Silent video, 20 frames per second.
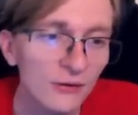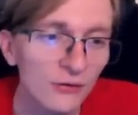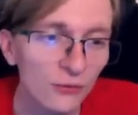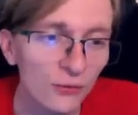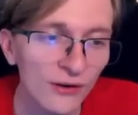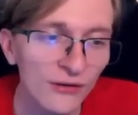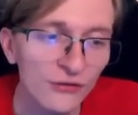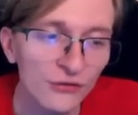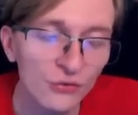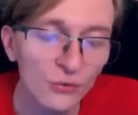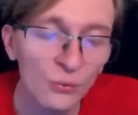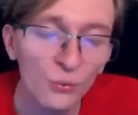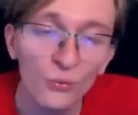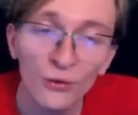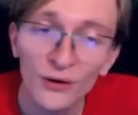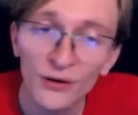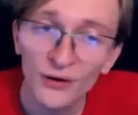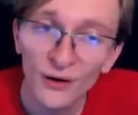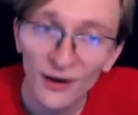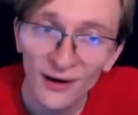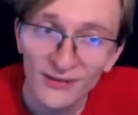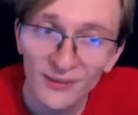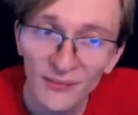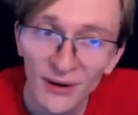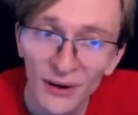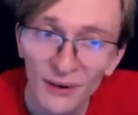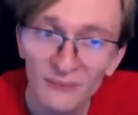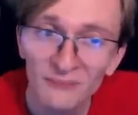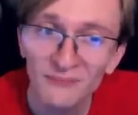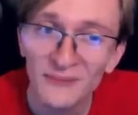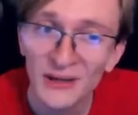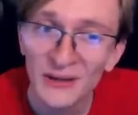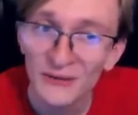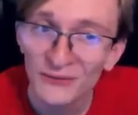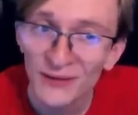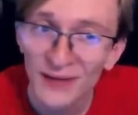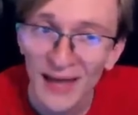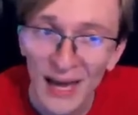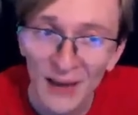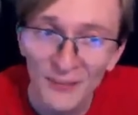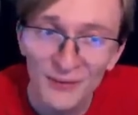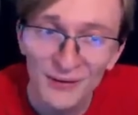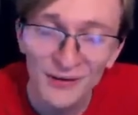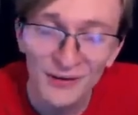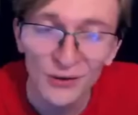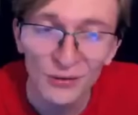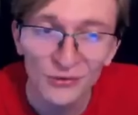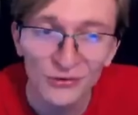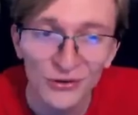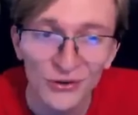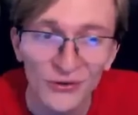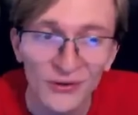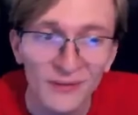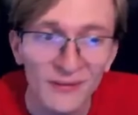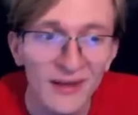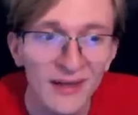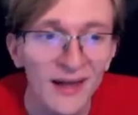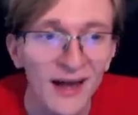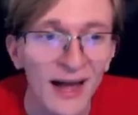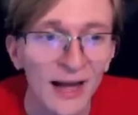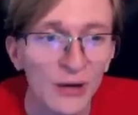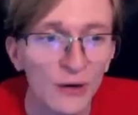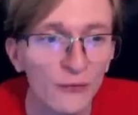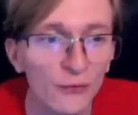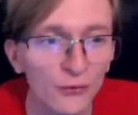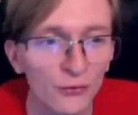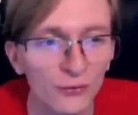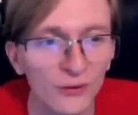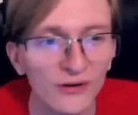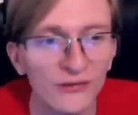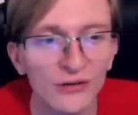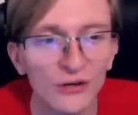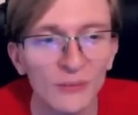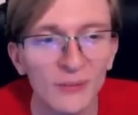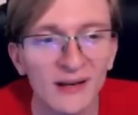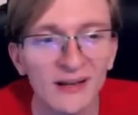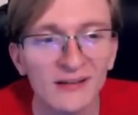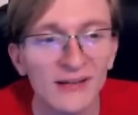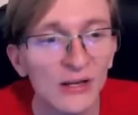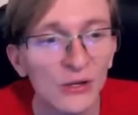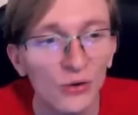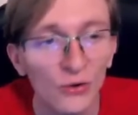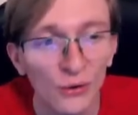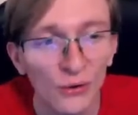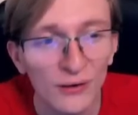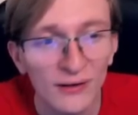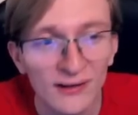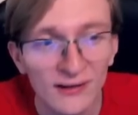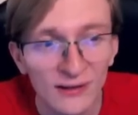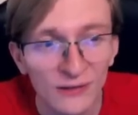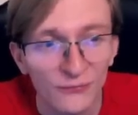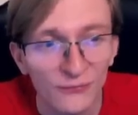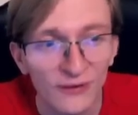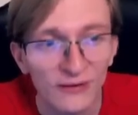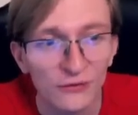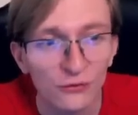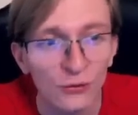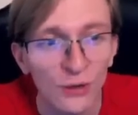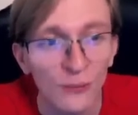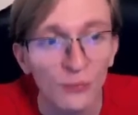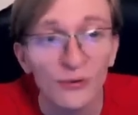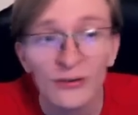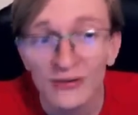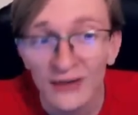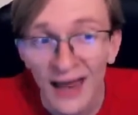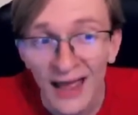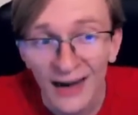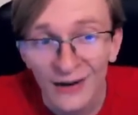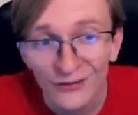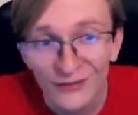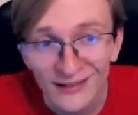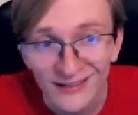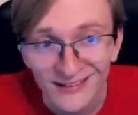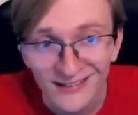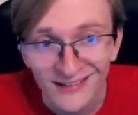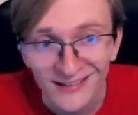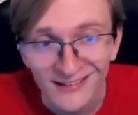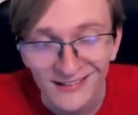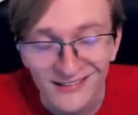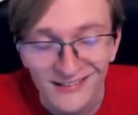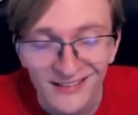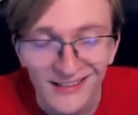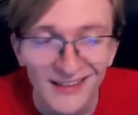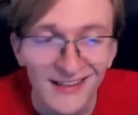Crunch would knock them out if they happen to no-shield it. I go for Crunch here because it could get a defense drop, which it actually does.